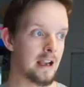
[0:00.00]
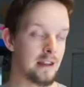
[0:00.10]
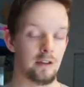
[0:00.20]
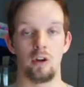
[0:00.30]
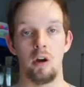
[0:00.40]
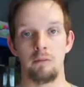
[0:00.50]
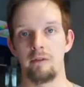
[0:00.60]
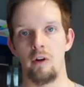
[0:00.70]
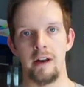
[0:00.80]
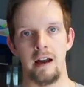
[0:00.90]
in the time
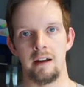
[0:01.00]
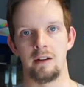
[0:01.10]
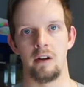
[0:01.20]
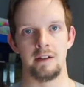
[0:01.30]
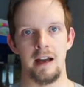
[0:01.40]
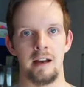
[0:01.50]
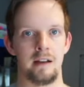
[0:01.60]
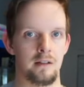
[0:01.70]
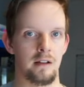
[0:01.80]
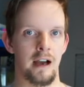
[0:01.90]
before I had it, and I just had
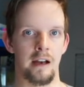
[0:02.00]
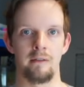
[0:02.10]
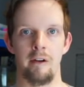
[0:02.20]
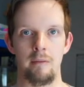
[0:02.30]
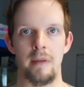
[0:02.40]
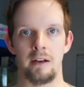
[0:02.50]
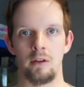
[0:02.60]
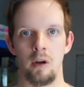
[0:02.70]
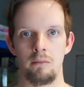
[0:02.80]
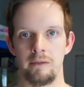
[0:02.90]
it at a very bad
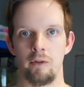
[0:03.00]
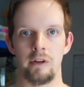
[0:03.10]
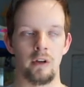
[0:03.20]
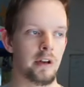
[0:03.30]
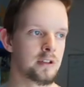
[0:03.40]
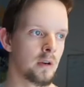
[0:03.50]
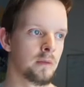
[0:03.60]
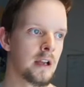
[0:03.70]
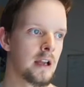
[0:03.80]
time before it died. So